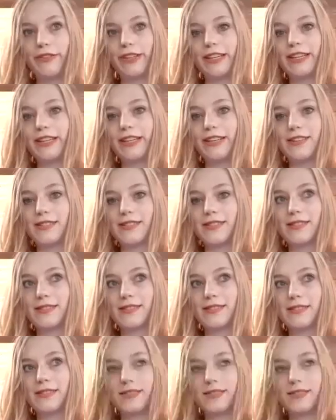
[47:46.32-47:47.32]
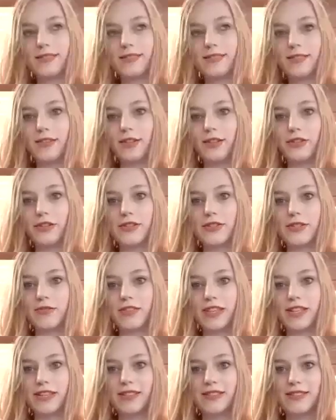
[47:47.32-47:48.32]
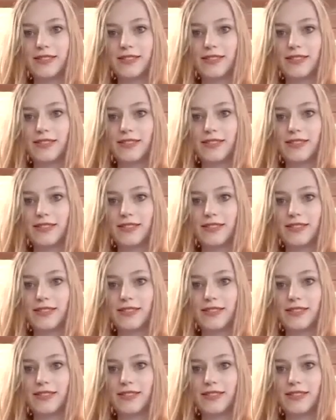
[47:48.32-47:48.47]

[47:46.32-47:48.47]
it's loads and things.